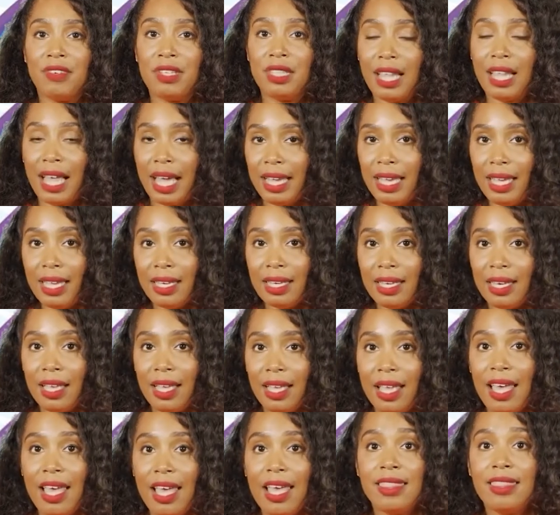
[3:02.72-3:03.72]
for light.
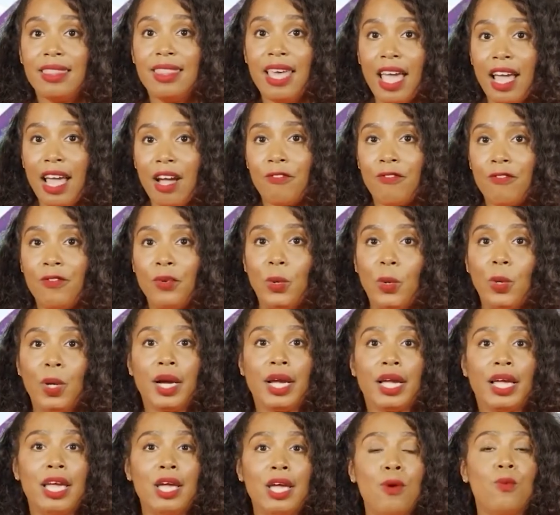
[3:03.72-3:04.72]

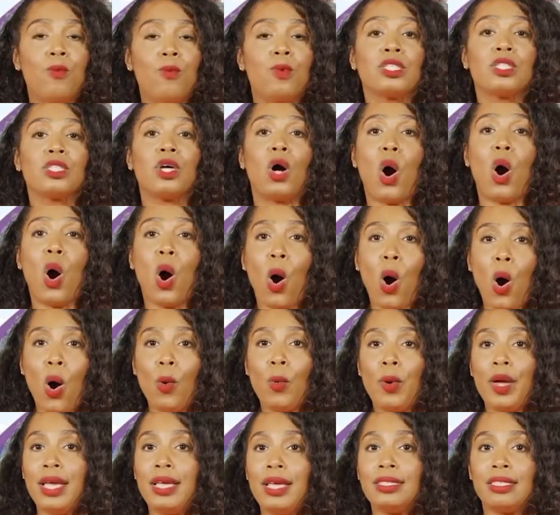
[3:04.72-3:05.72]
Therefore, it was
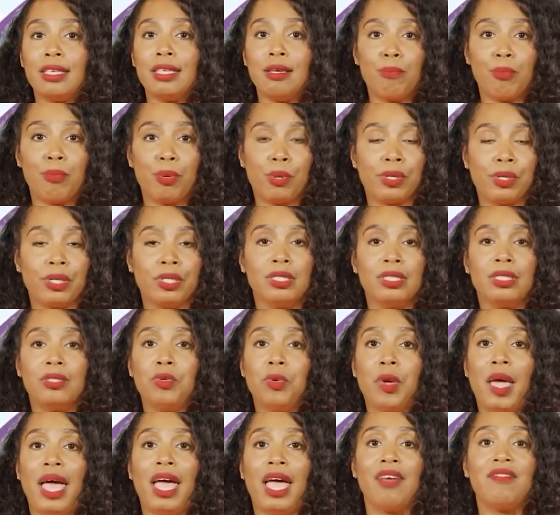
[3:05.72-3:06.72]
always important
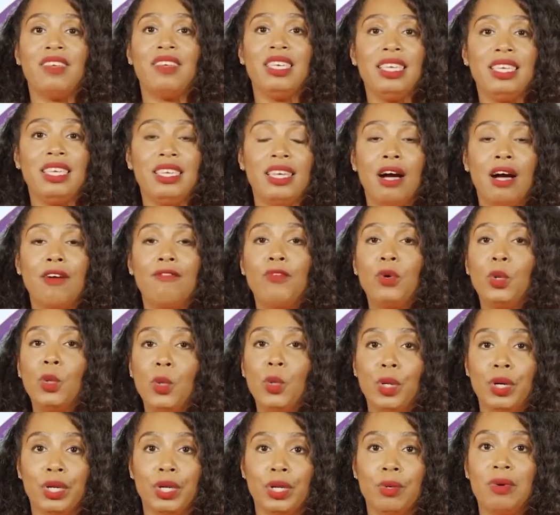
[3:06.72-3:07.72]
to have enough
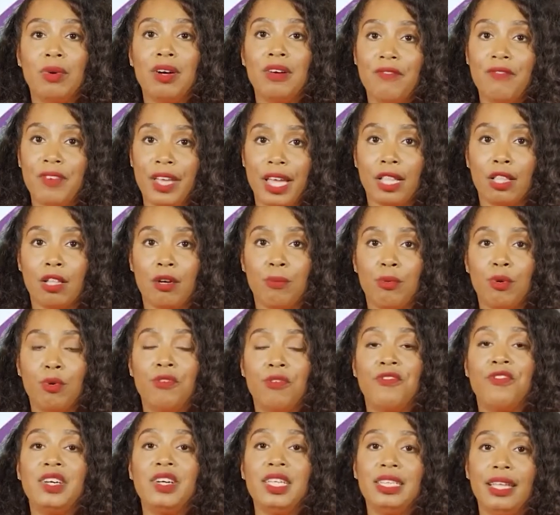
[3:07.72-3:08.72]
oil available
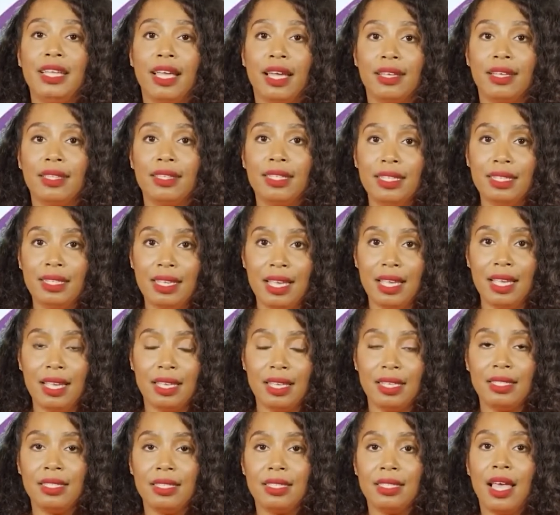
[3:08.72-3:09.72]
for daily
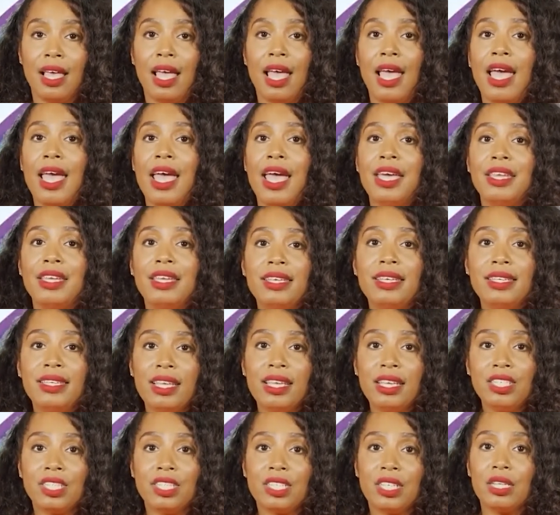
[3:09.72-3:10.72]
needs. In
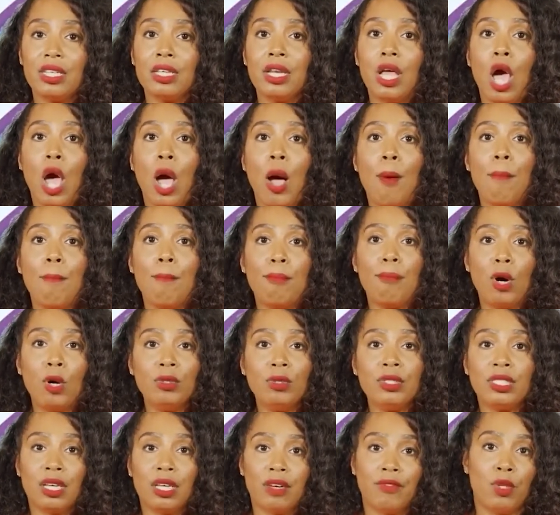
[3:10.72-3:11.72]
addition,
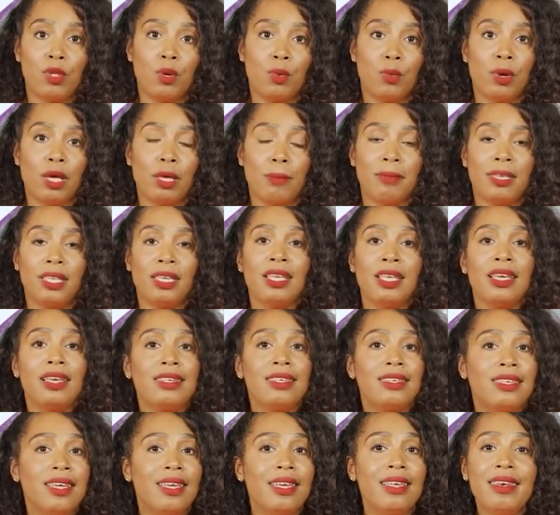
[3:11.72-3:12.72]
most of the women
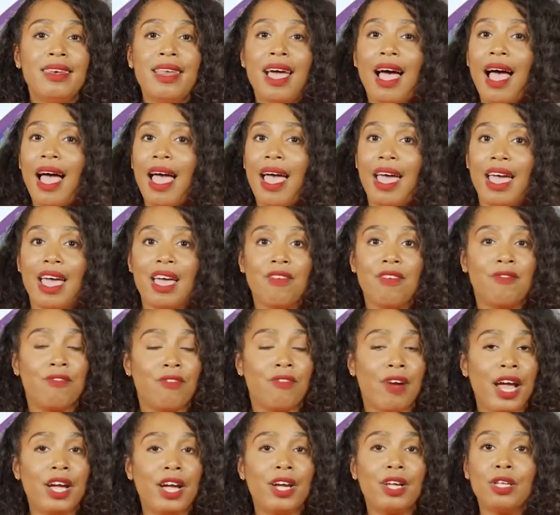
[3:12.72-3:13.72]
did not have
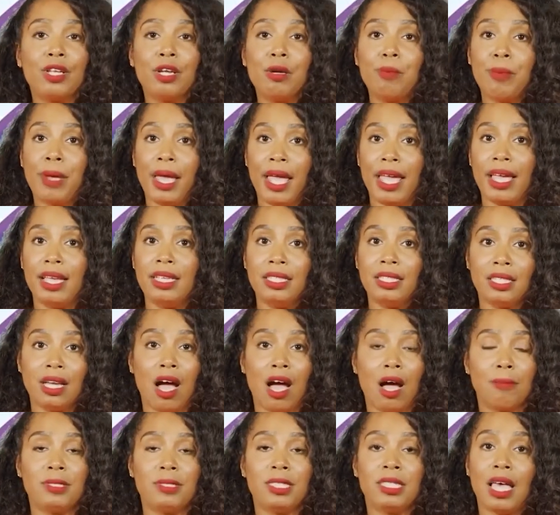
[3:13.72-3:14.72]
regular paying
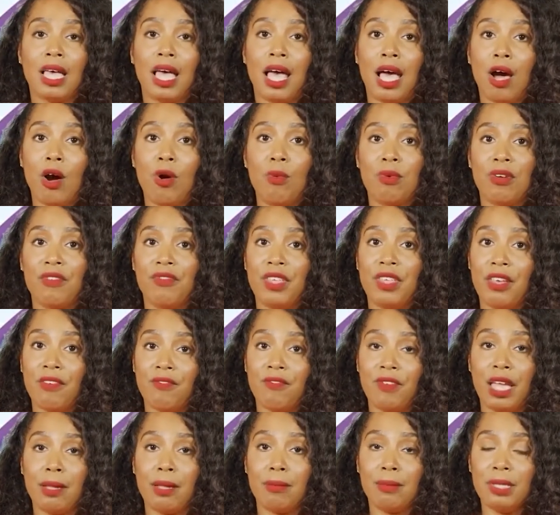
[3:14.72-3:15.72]
jobs to help with their
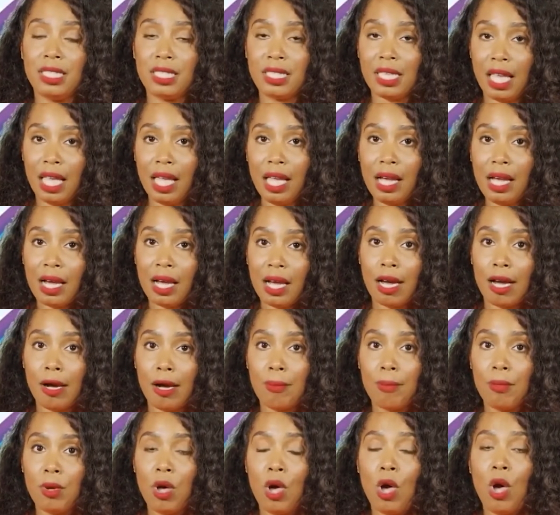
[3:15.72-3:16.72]
family's income.